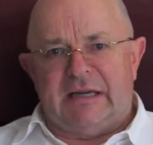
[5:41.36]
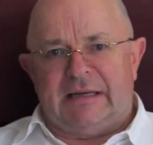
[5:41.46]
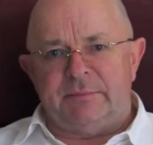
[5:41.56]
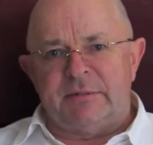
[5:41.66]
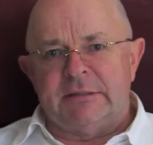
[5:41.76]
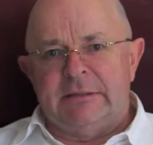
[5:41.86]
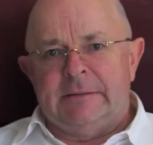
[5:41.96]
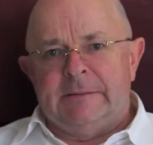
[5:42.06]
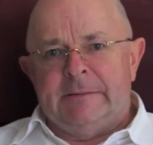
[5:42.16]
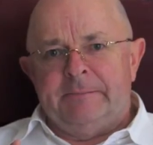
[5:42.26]
times.
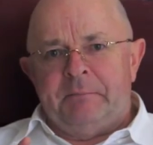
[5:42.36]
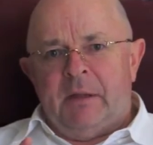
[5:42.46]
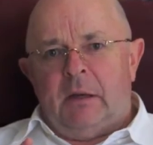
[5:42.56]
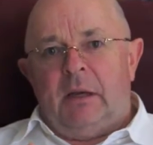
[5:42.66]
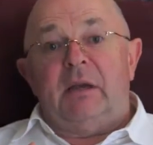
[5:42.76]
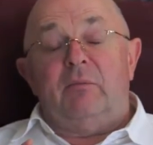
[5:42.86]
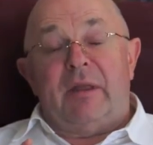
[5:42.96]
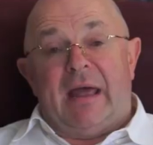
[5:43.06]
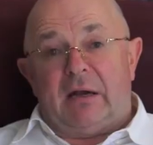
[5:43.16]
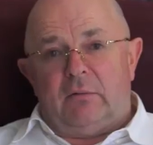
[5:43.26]
Cleared him
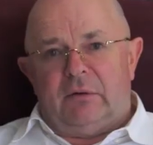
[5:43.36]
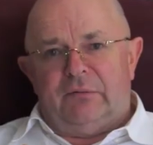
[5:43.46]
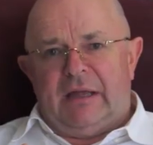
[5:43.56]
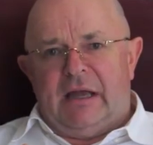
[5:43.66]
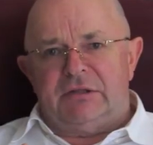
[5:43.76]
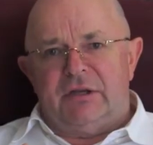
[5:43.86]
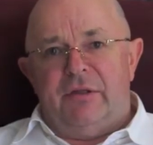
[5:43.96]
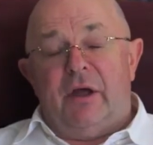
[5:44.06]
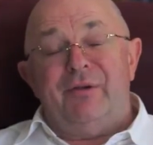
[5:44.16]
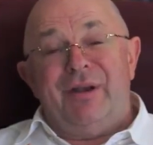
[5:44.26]
without
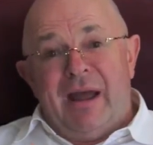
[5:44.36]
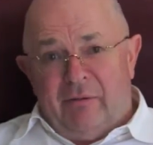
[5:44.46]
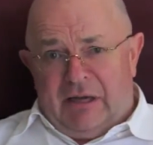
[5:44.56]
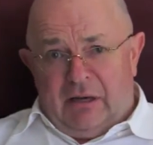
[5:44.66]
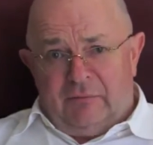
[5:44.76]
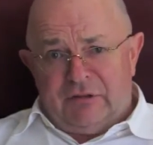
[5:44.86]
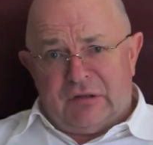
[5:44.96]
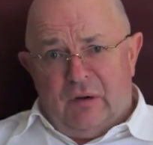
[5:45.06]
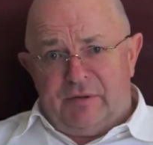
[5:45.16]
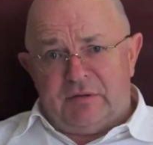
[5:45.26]
qualification, though knowing of
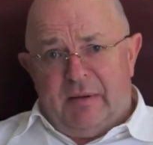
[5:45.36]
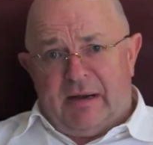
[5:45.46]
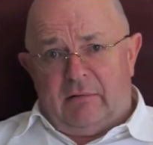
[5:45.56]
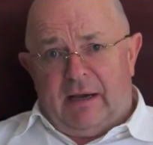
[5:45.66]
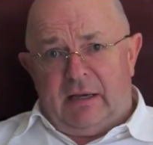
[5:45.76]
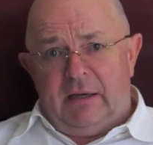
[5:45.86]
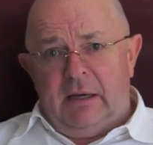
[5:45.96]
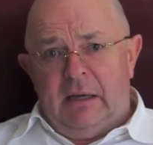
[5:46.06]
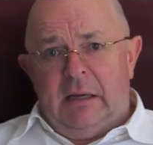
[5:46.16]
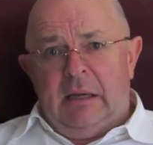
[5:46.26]
his communist background,
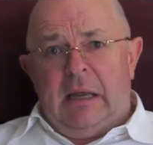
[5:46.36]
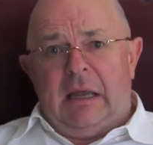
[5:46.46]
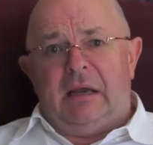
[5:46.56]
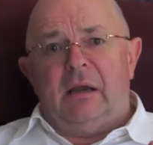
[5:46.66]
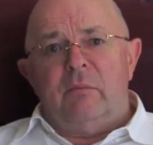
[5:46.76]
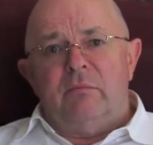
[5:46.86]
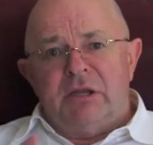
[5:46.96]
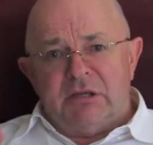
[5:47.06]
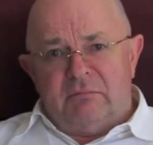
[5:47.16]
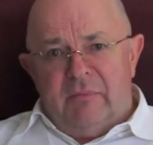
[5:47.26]
and
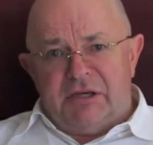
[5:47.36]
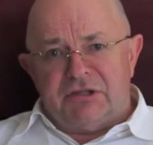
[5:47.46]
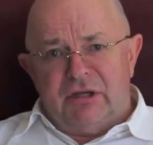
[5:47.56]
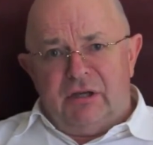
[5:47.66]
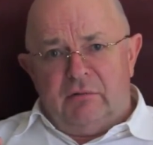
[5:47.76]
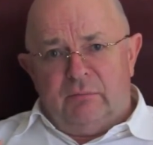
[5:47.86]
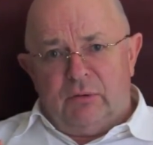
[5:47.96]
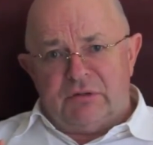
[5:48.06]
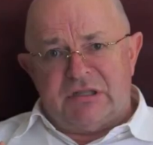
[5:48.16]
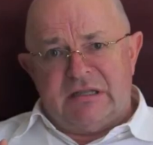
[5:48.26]
omitted mention in
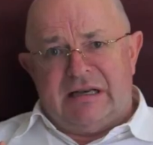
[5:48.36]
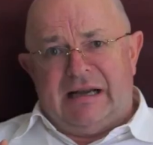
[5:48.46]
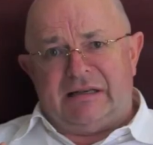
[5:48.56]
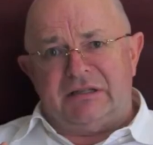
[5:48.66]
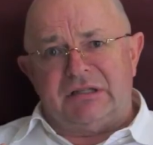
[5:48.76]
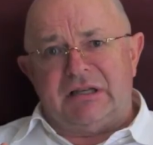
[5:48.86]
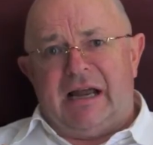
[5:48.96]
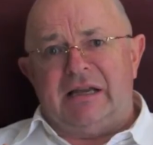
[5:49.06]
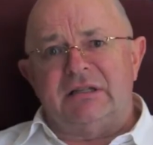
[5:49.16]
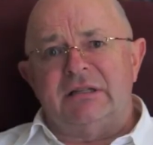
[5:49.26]
reports to the United
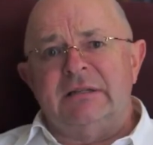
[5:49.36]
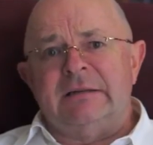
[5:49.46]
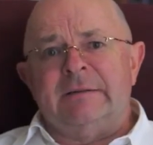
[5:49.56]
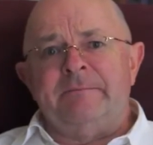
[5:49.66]
States